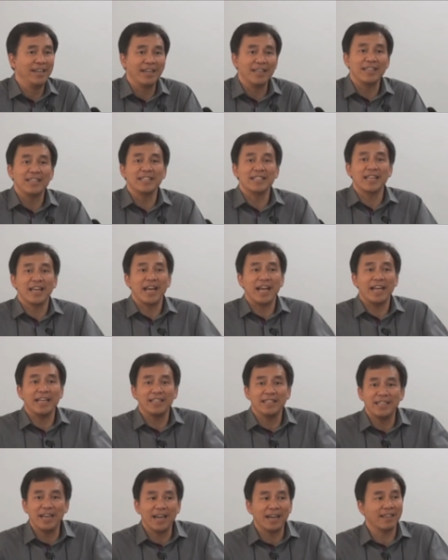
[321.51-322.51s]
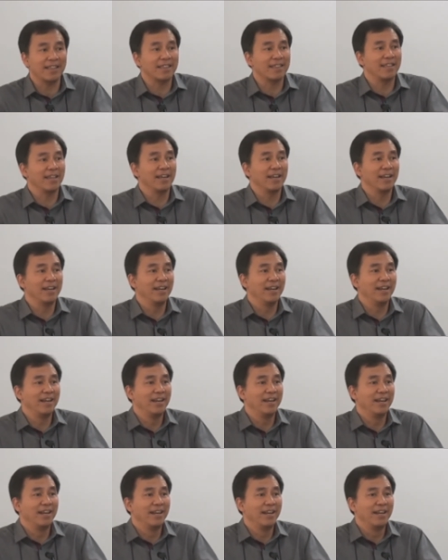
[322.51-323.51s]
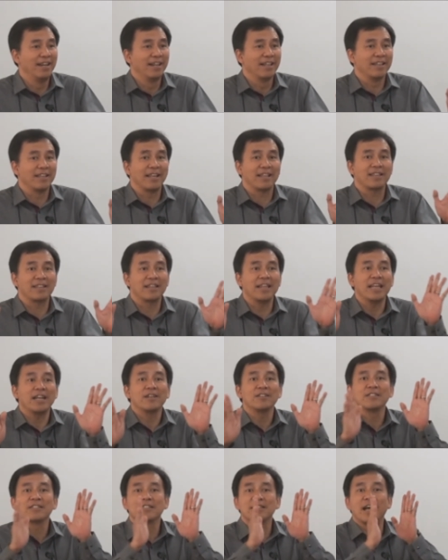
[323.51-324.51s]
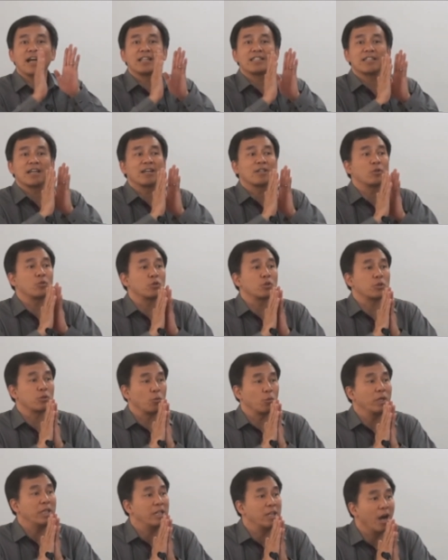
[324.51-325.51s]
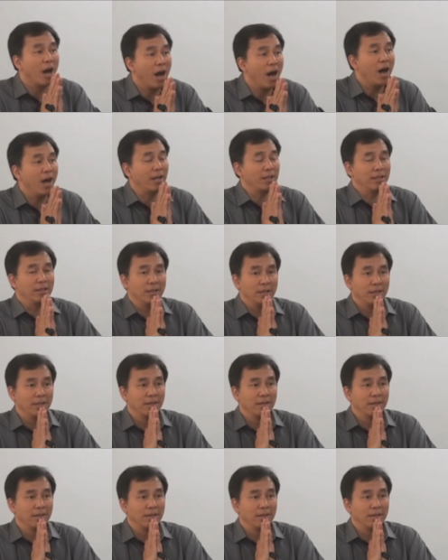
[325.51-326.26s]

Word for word: It is a death that reconciles us with God.